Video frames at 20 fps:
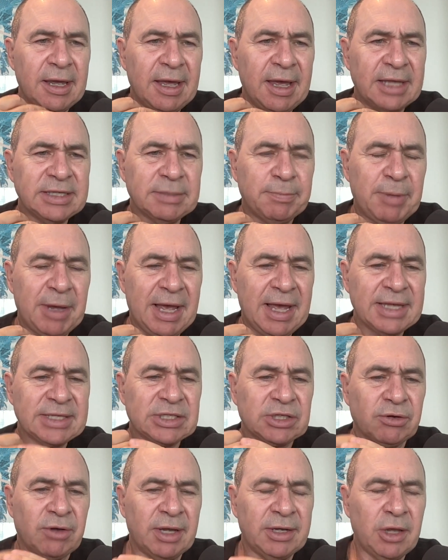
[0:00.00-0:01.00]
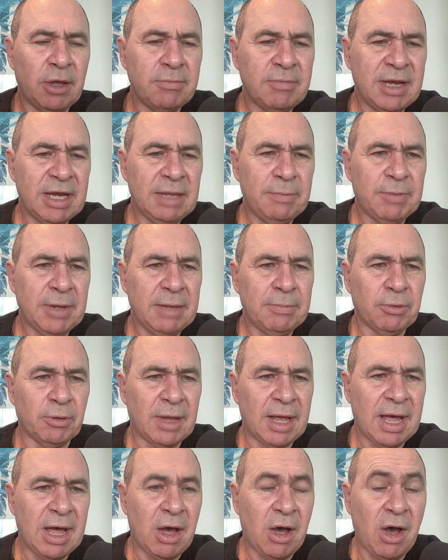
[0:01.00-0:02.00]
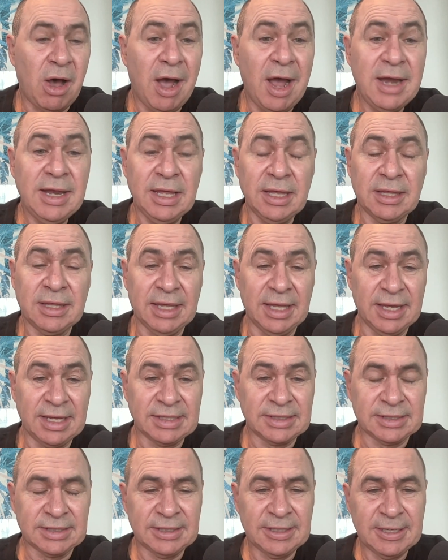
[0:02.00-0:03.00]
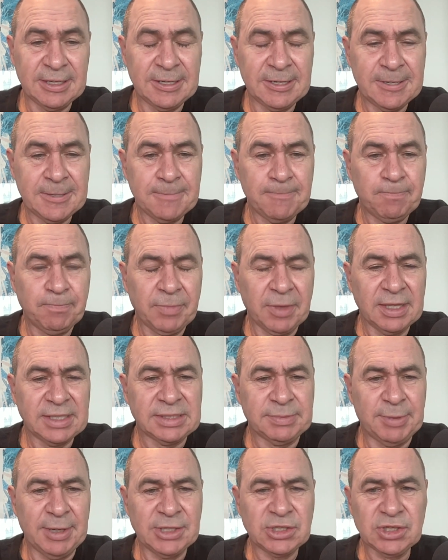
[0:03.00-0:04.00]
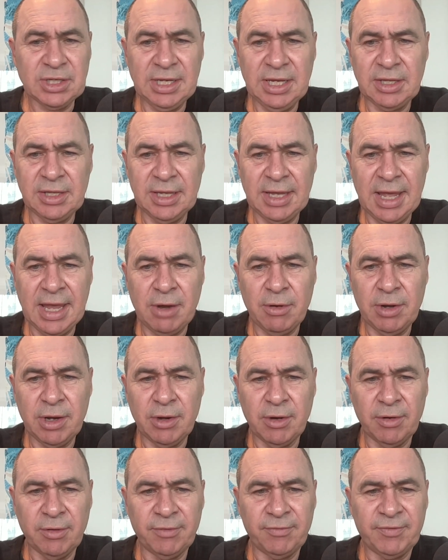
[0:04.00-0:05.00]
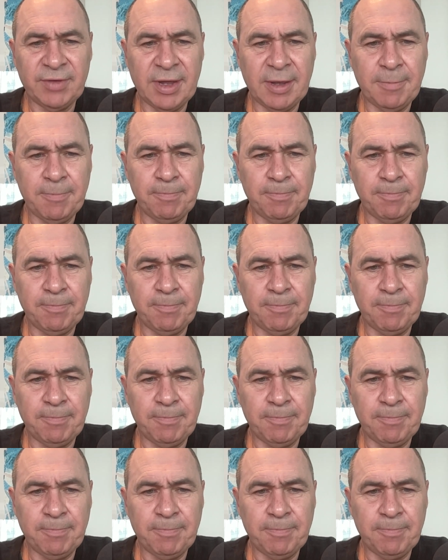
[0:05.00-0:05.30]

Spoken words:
as a pastor, I know many people are hiding things, especially in the area of